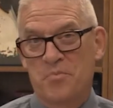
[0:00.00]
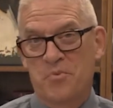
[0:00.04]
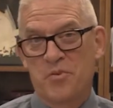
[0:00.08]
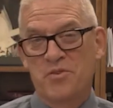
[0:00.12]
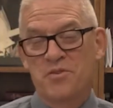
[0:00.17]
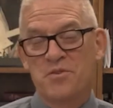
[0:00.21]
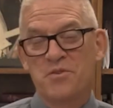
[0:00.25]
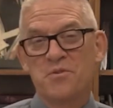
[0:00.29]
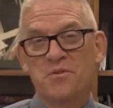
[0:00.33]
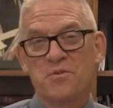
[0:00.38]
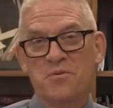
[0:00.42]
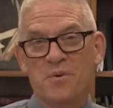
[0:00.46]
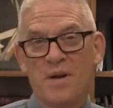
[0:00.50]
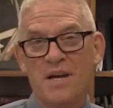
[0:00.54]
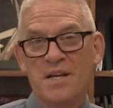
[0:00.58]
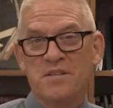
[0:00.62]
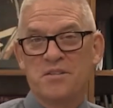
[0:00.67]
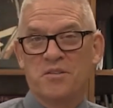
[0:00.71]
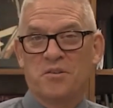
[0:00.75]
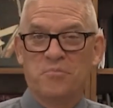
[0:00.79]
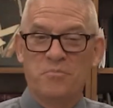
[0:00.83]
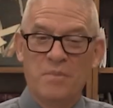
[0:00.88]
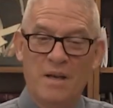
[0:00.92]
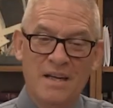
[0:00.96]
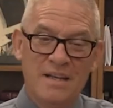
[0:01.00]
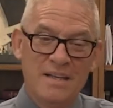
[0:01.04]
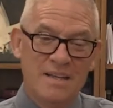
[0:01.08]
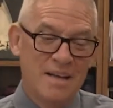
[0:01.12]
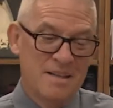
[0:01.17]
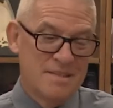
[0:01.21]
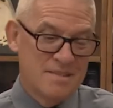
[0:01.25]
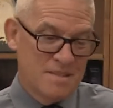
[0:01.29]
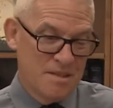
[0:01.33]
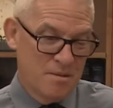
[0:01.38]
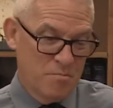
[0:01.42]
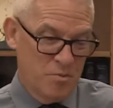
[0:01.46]
The pursuit of Rachel, many
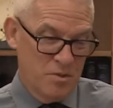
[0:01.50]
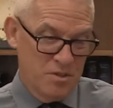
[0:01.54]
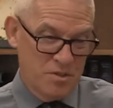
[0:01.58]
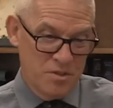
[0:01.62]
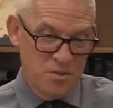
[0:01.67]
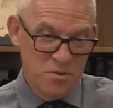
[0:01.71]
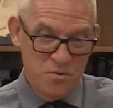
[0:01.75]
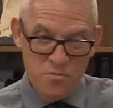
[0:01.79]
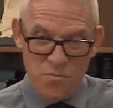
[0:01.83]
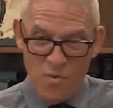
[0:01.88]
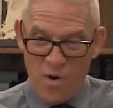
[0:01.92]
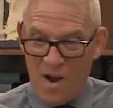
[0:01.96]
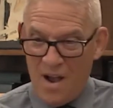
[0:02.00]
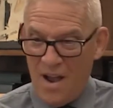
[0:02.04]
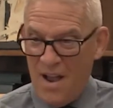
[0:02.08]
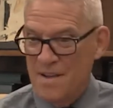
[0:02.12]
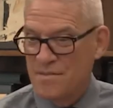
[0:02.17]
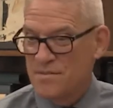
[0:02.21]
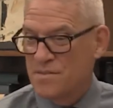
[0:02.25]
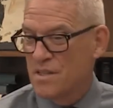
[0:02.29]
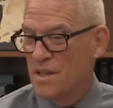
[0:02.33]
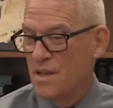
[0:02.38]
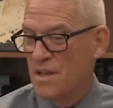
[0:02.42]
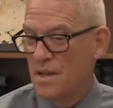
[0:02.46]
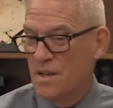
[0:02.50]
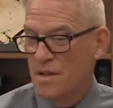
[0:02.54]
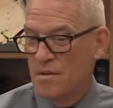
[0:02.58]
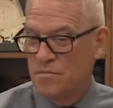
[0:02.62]
ends up with two wives,